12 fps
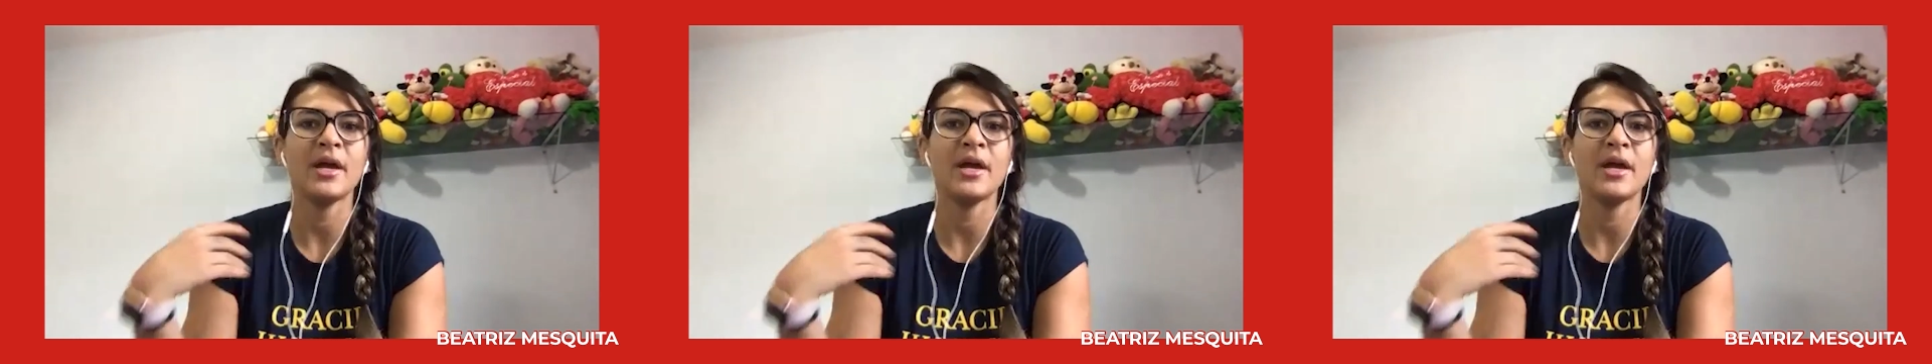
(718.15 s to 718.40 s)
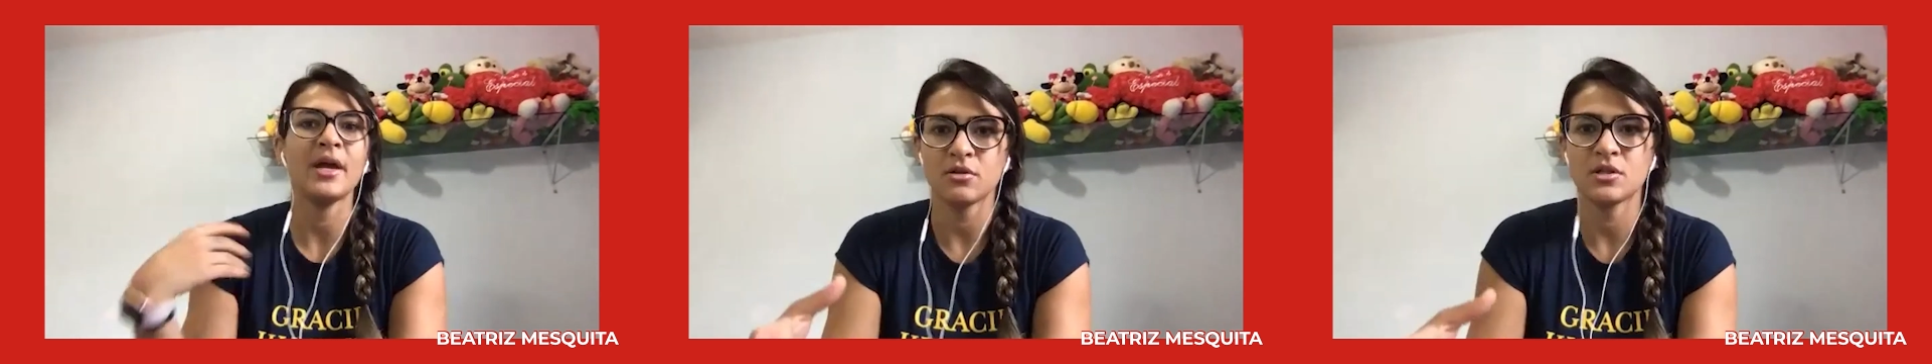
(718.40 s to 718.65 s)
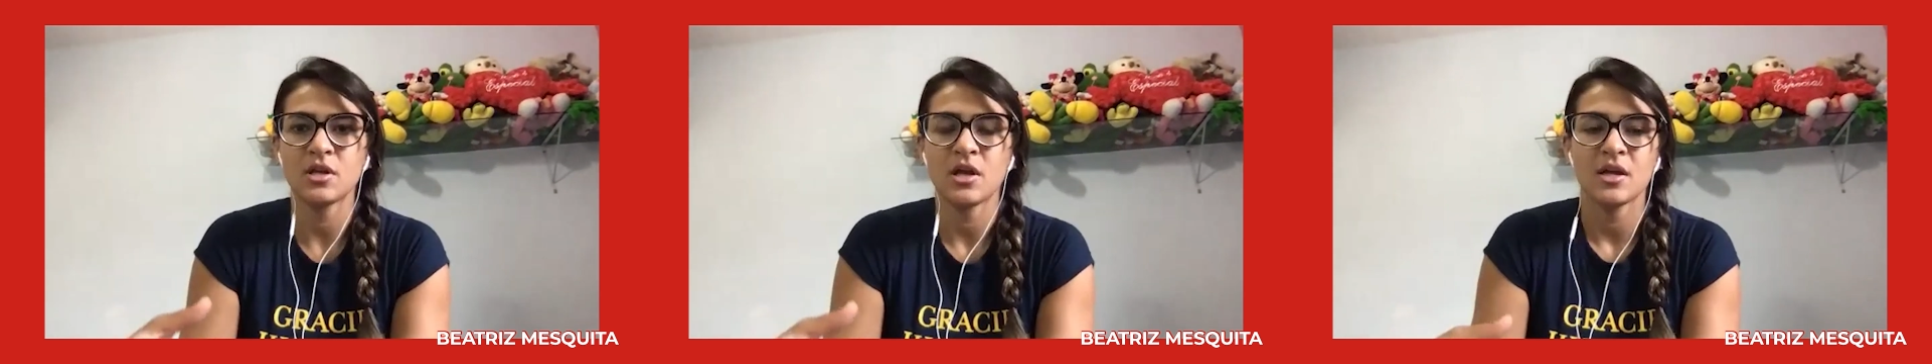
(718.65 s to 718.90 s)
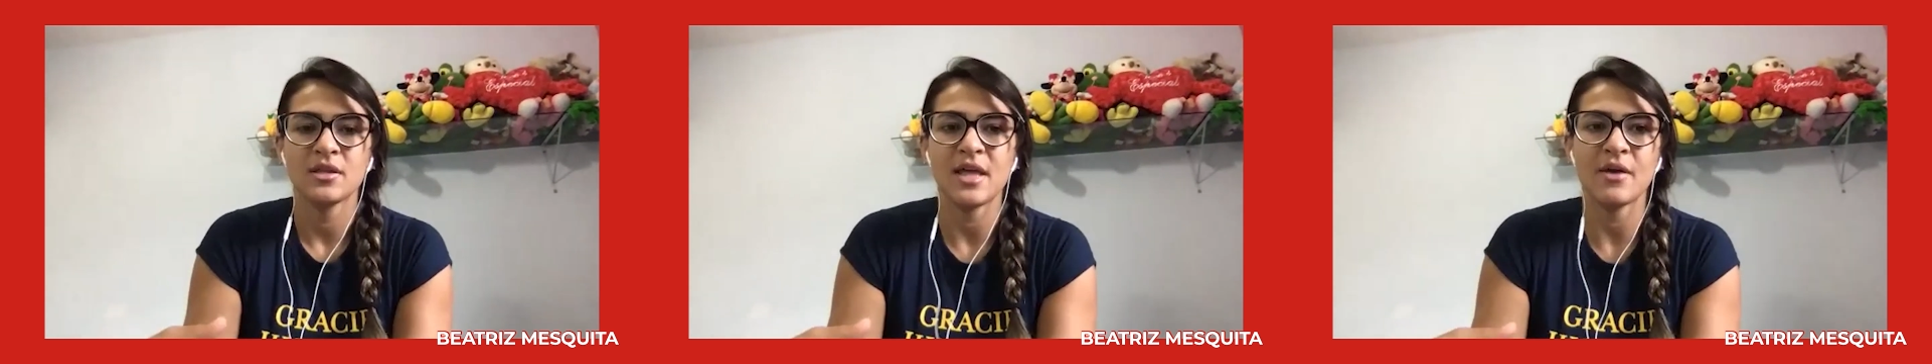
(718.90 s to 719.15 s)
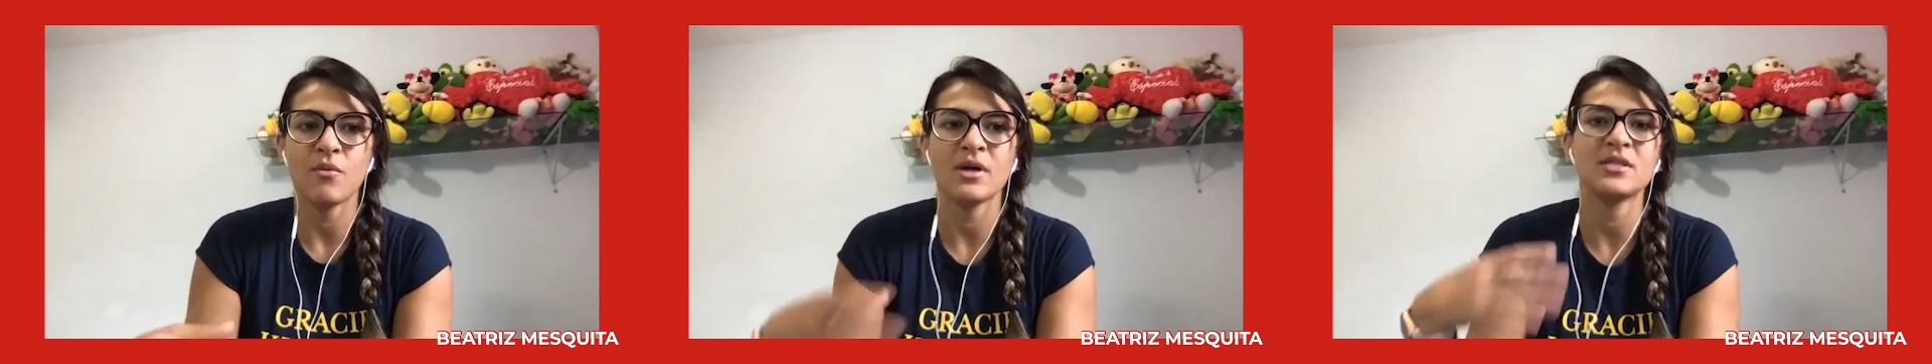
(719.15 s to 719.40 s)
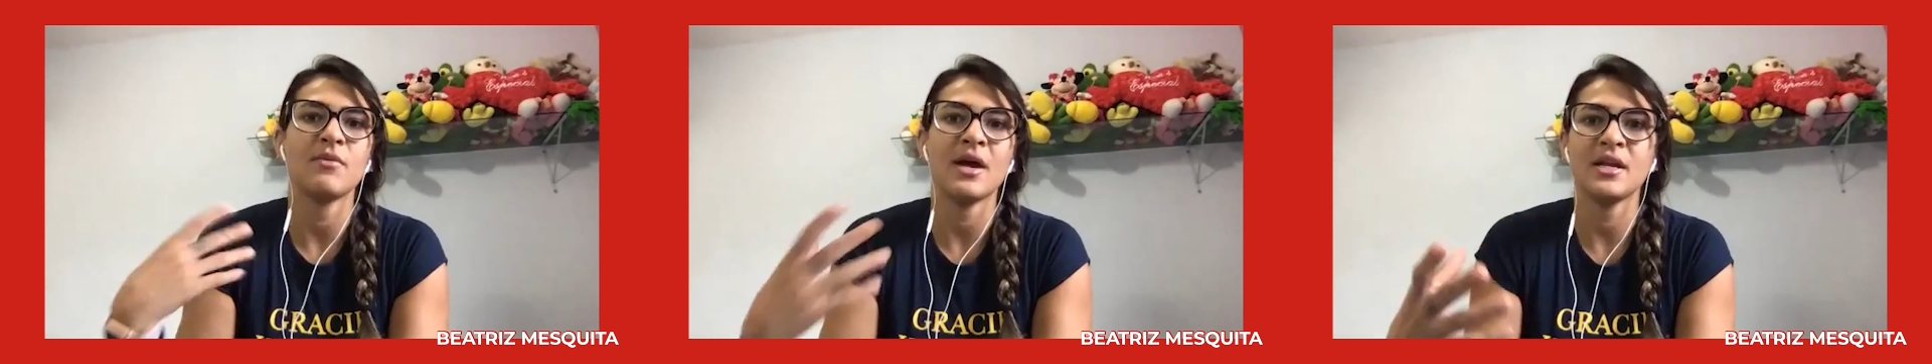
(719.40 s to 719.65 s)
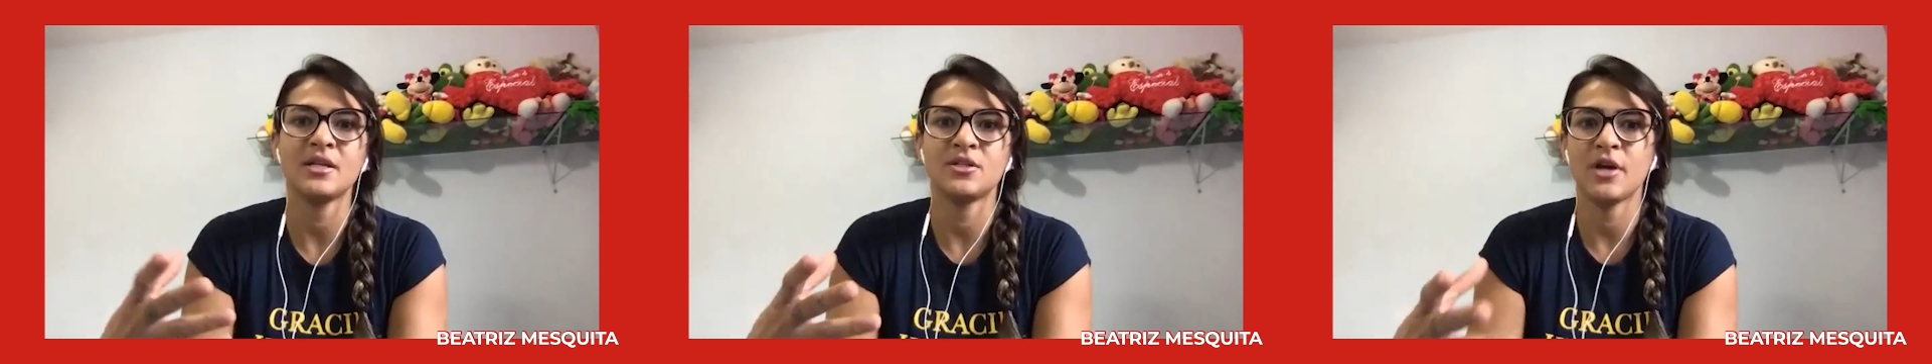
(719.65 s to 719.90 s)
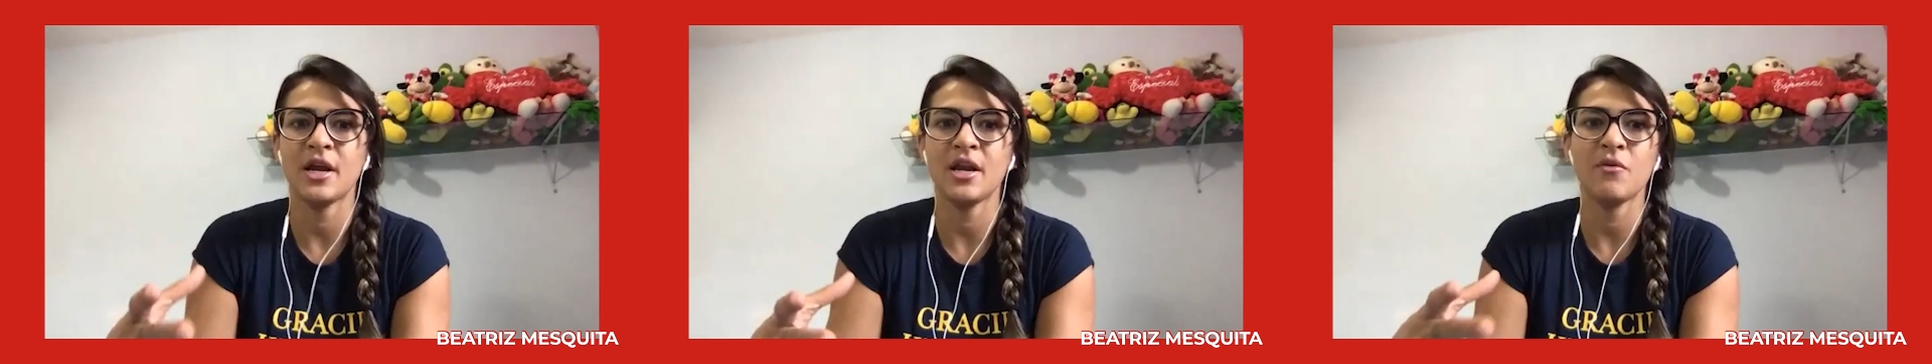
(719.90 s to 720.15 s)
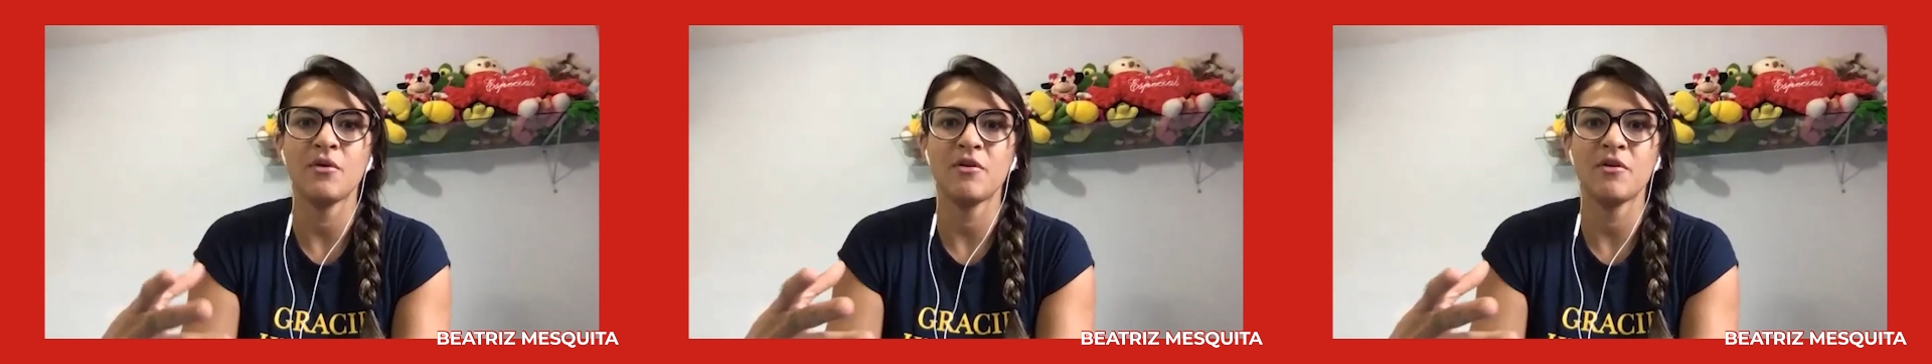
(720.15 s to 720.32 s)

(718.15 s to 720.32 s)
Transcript: girls that was already training with